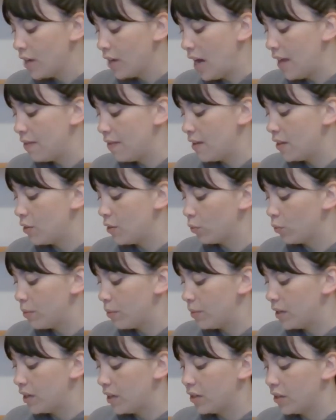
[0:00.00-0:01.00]
and then the
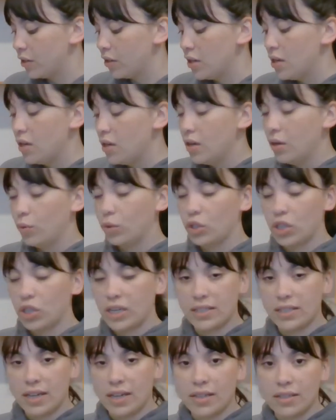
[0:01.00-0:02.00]
Rimadyl, which I
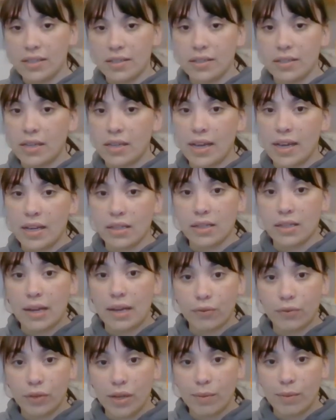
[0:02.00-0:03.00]
said is the
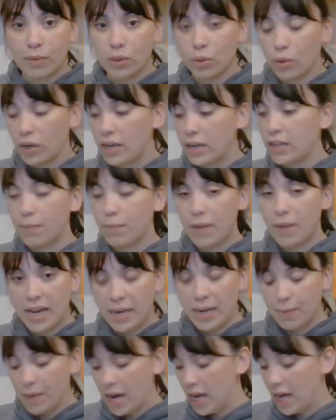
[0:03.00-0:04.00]
anti-inflammatory, the
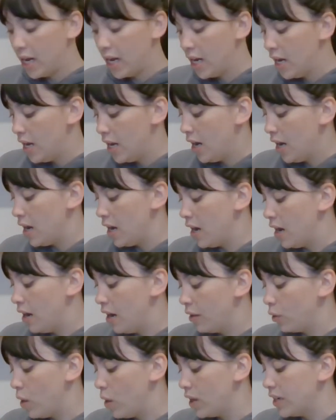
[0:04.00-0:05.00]
pain med,
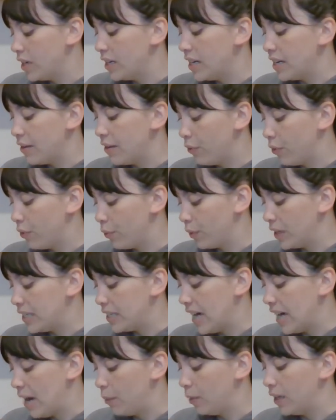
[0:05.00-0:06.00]
quantity of 3
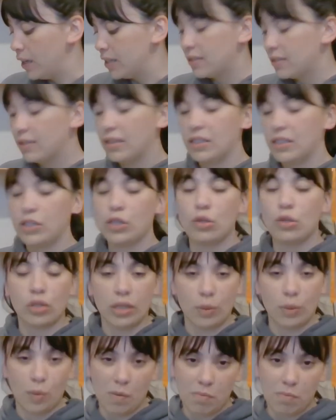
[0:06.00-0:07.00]
tablets. It's
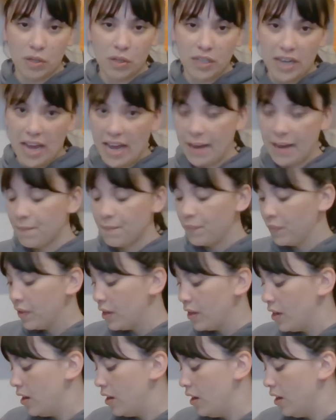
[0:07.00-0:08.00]
usually 1 per day.
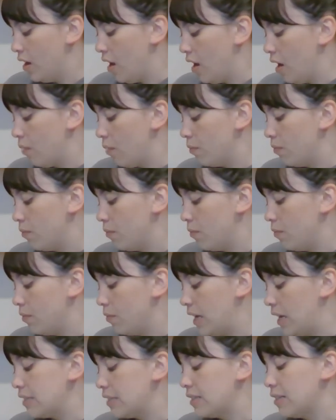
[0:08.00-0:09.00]

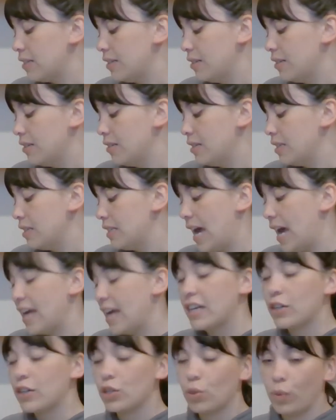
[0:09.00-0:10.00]
That's
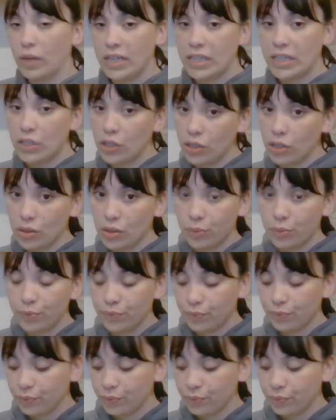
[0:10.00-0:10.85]
$10.22.